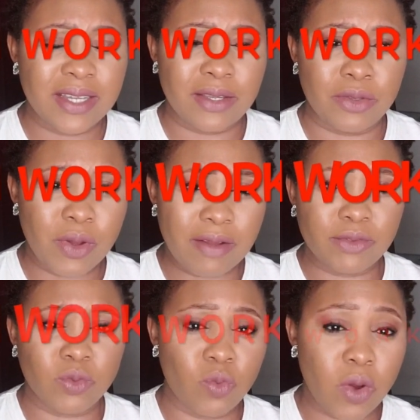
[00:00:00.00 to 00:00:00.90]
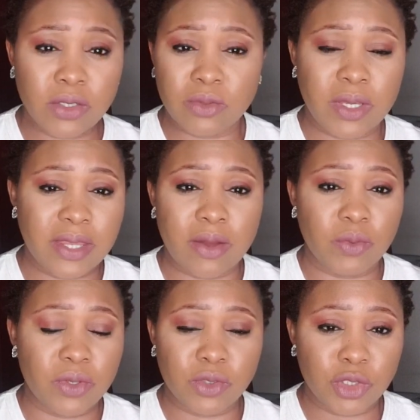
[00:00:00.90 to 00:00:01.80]
You have to work together
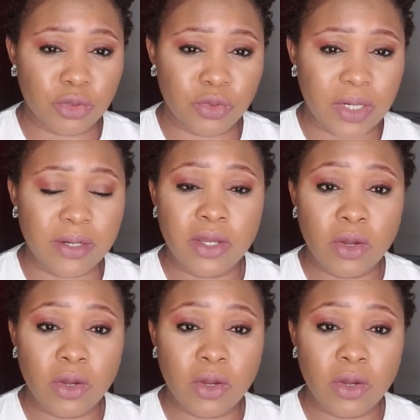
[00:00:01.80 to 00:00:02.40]
with your children.